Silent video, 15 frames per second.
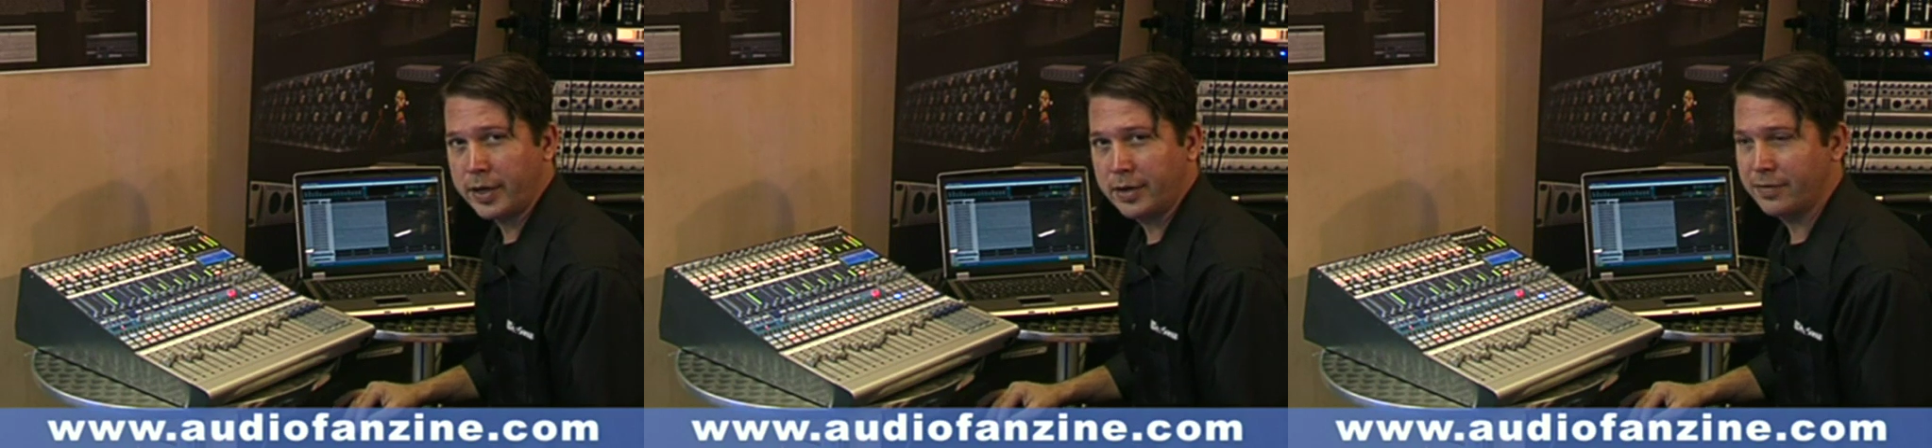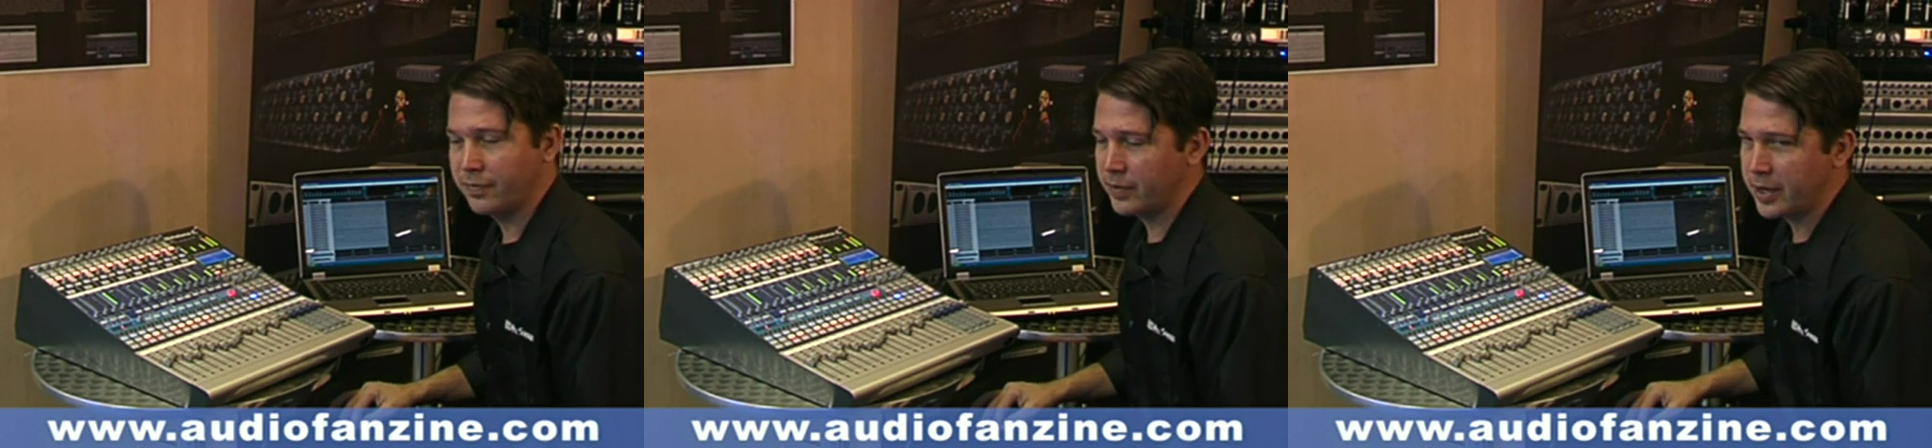
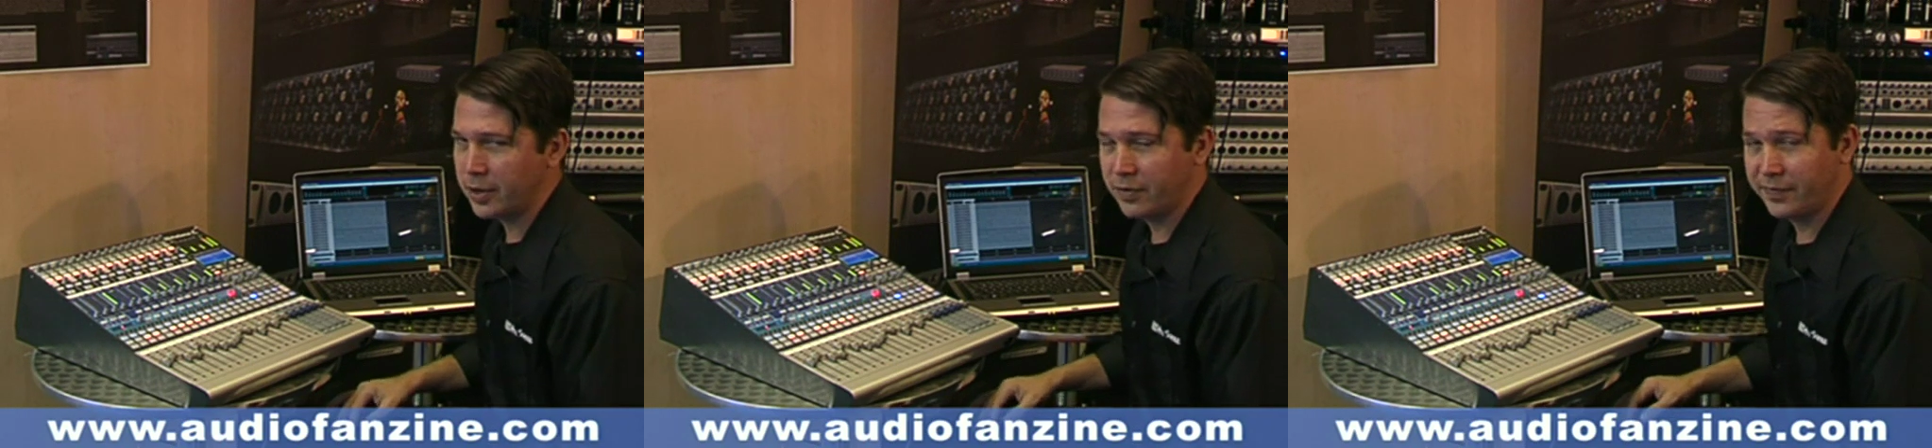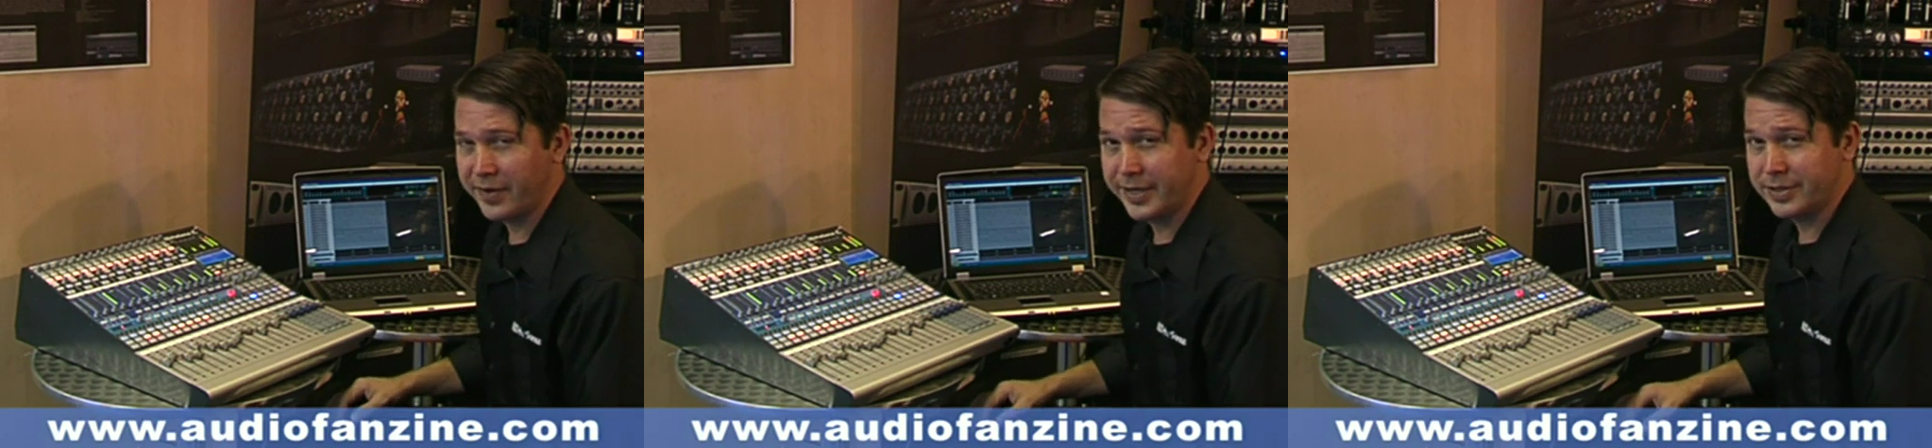
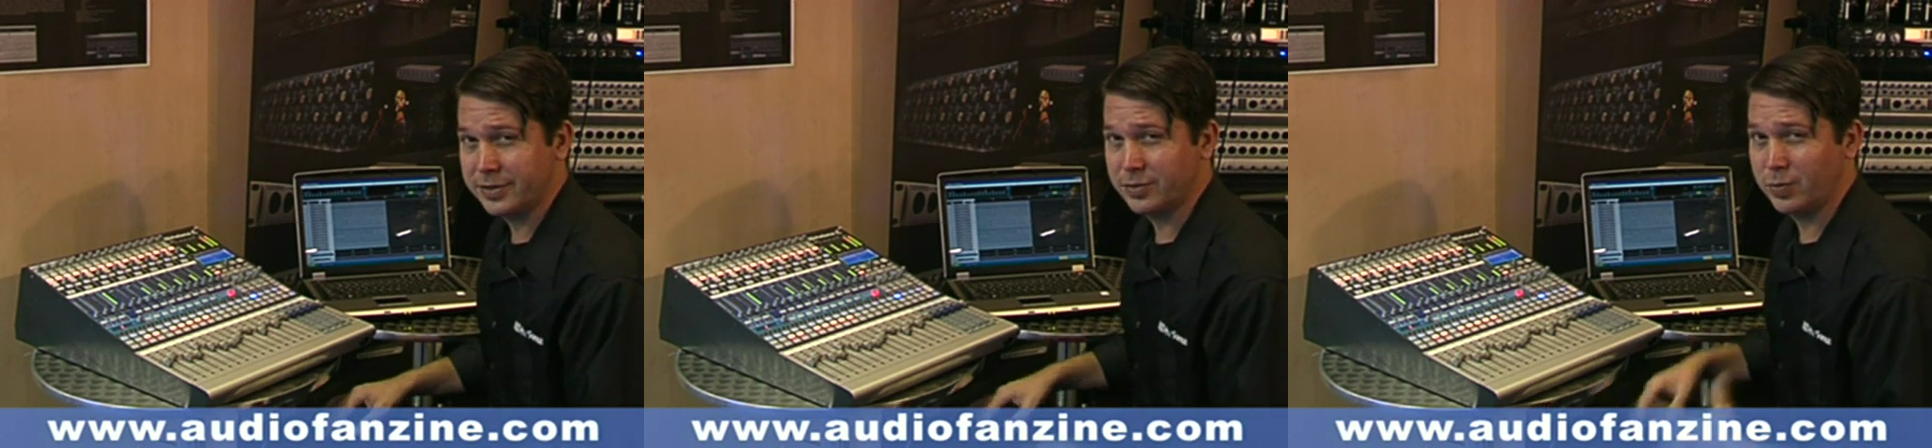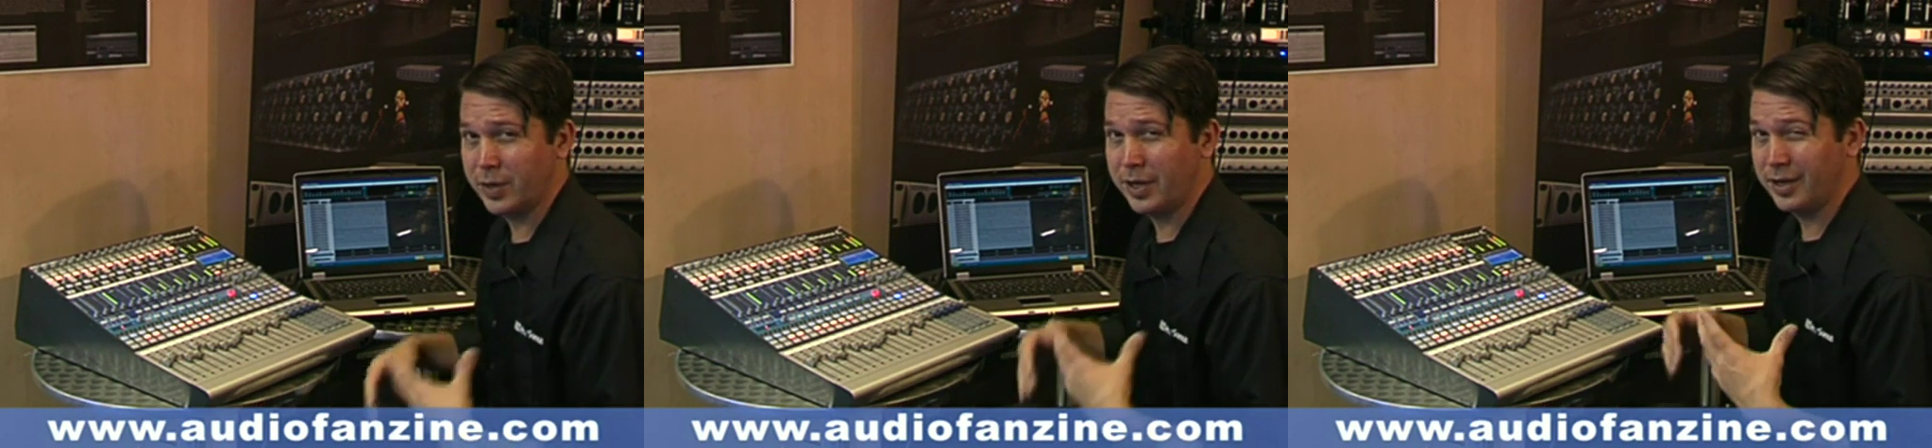interface
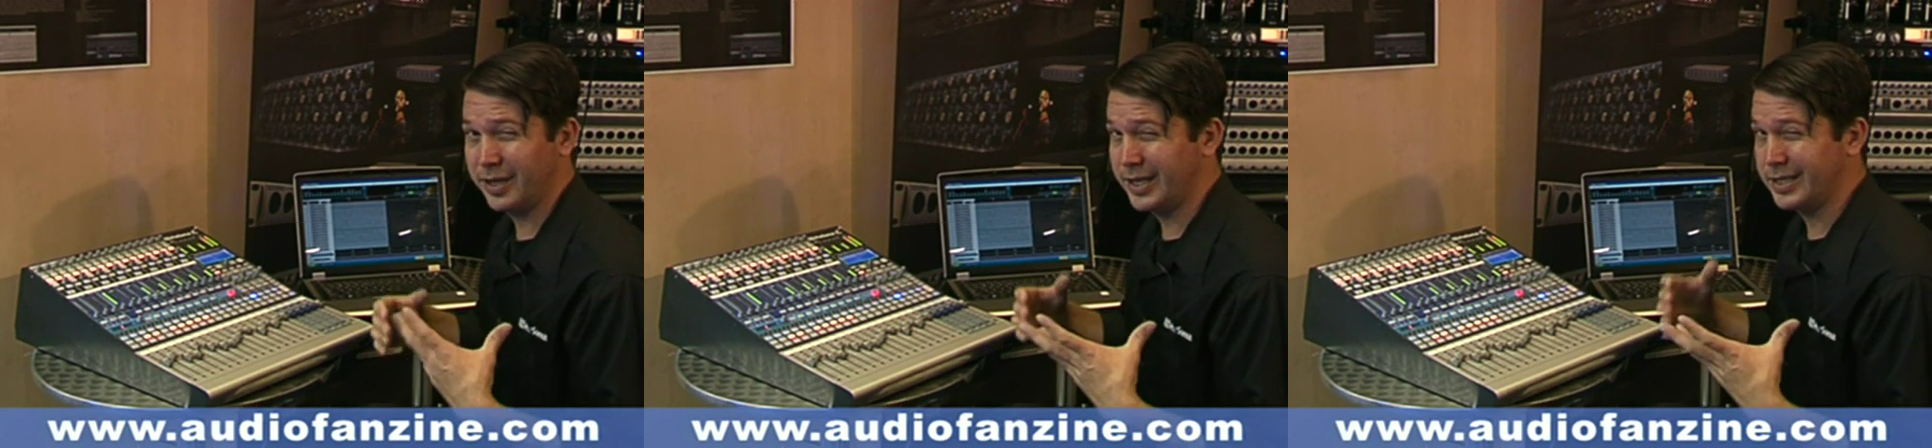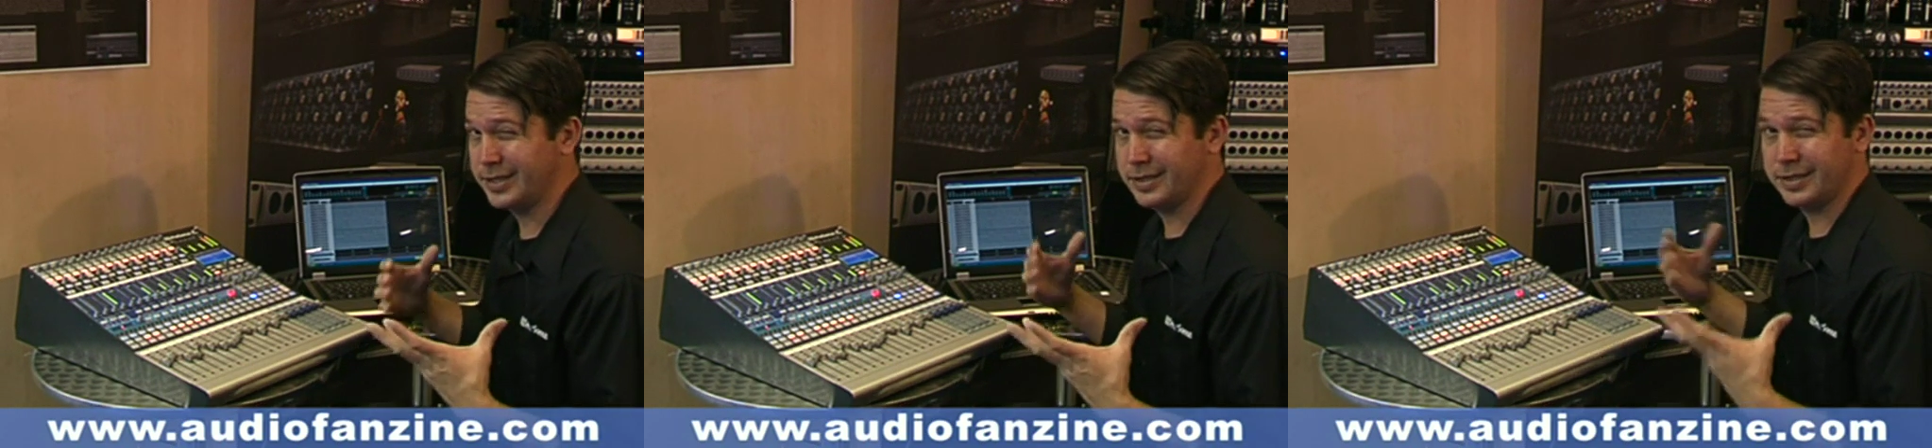as well
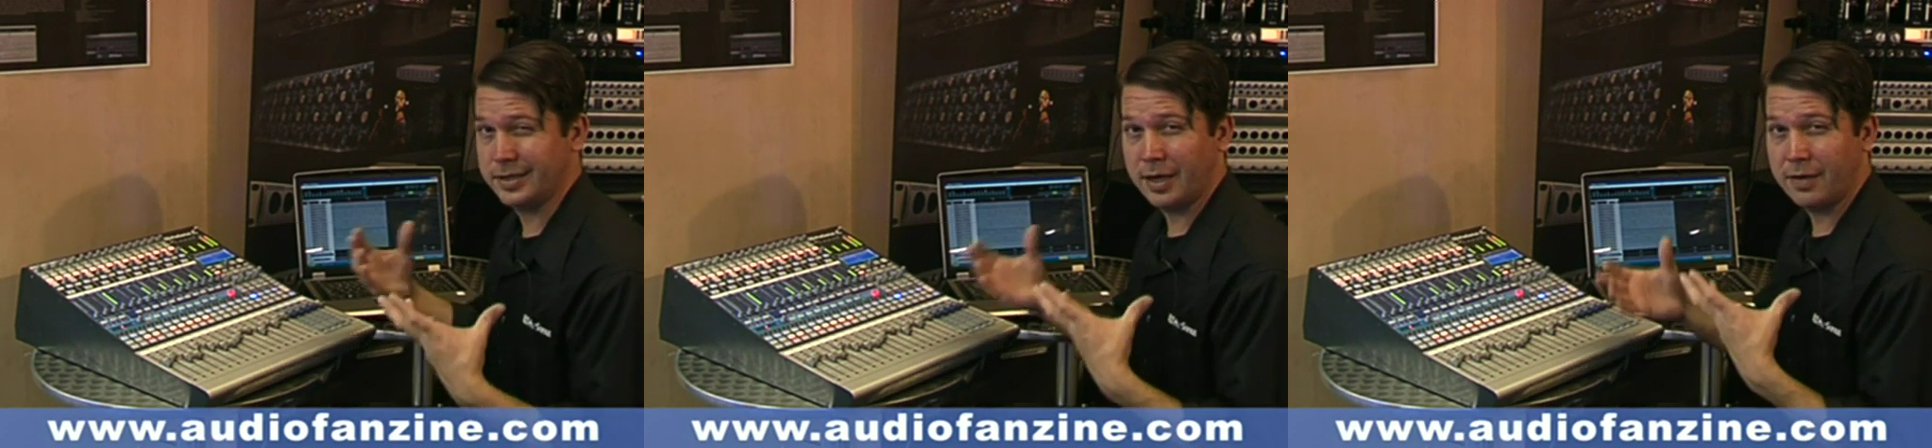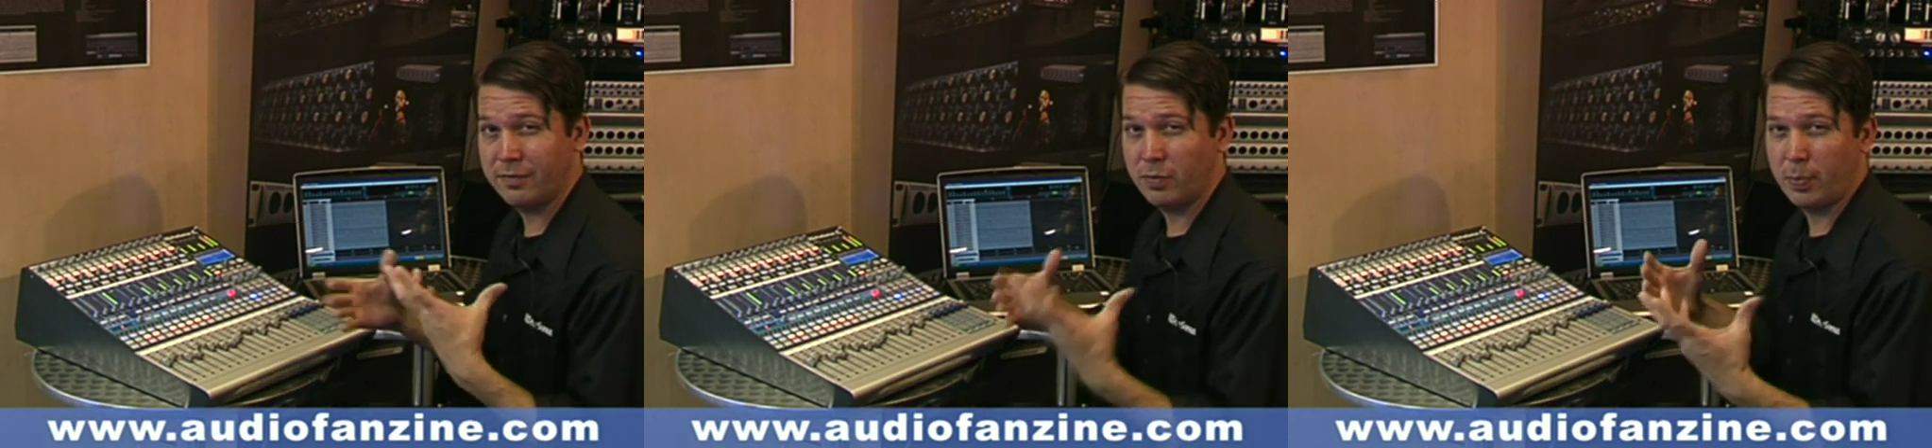as
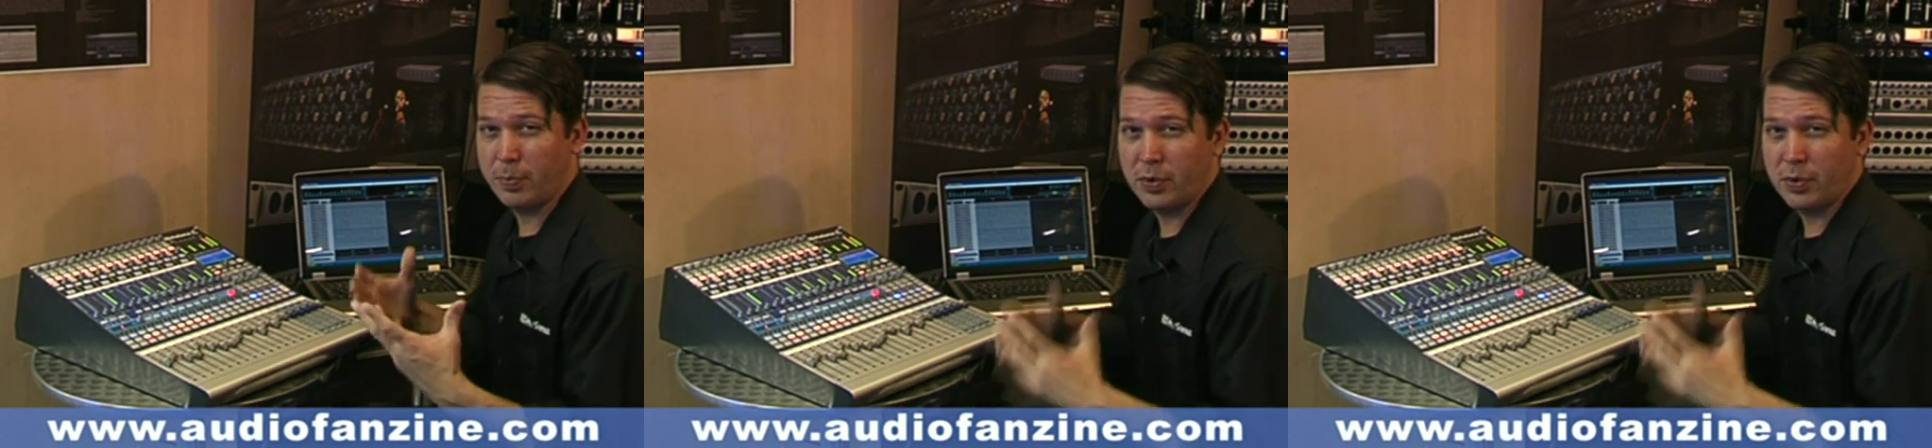kind of a